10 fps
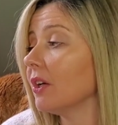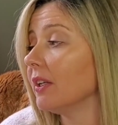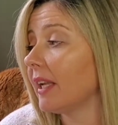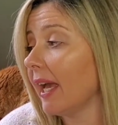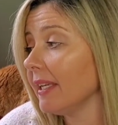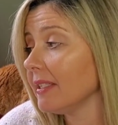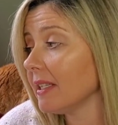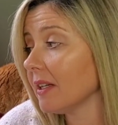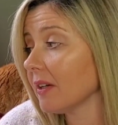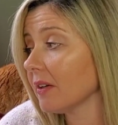Good night,
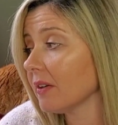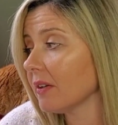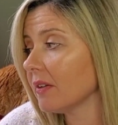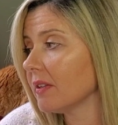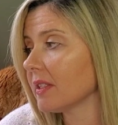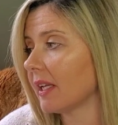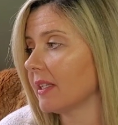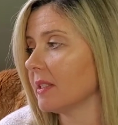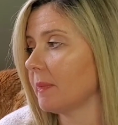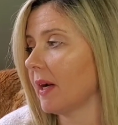dear, said
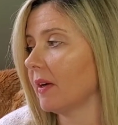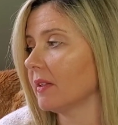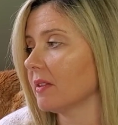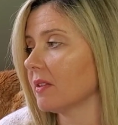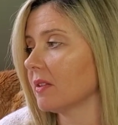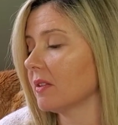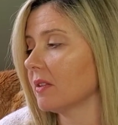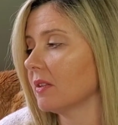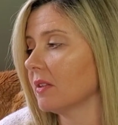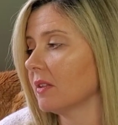his parents.
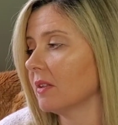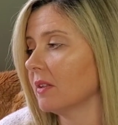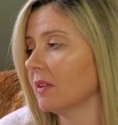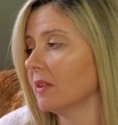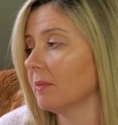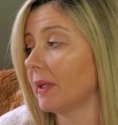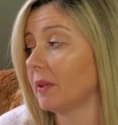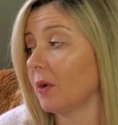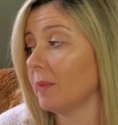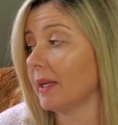But
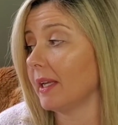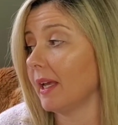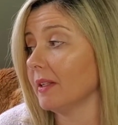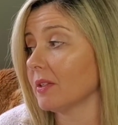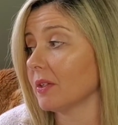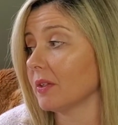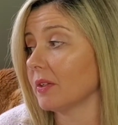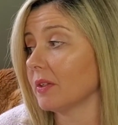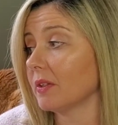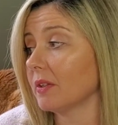nobody answered
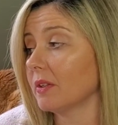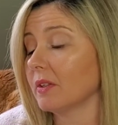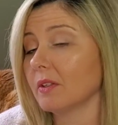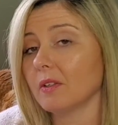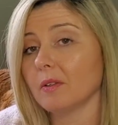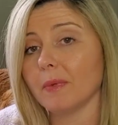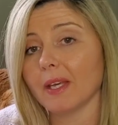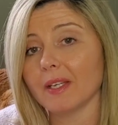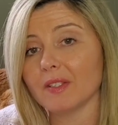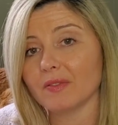
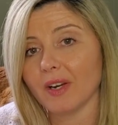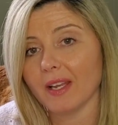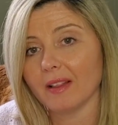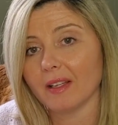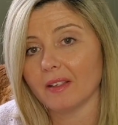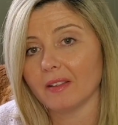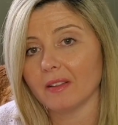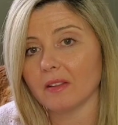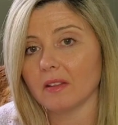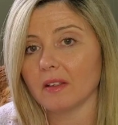because Franklin
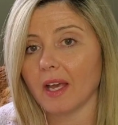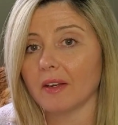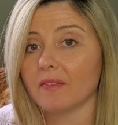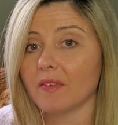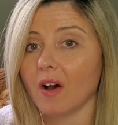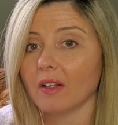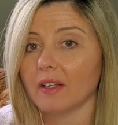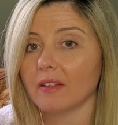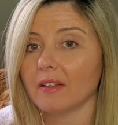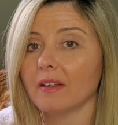had
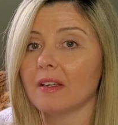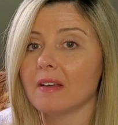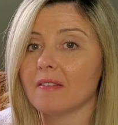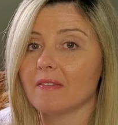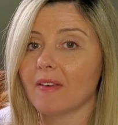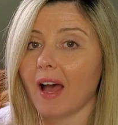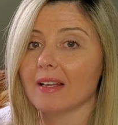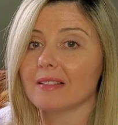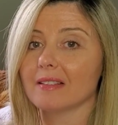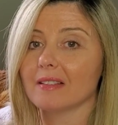fallen
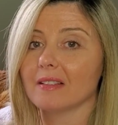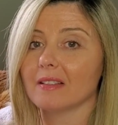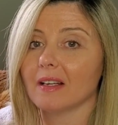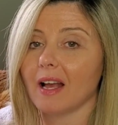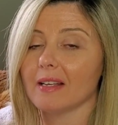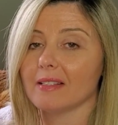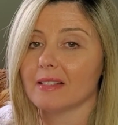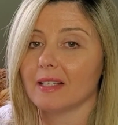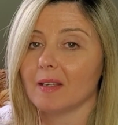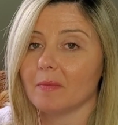fast
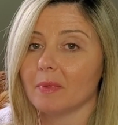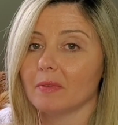asleep.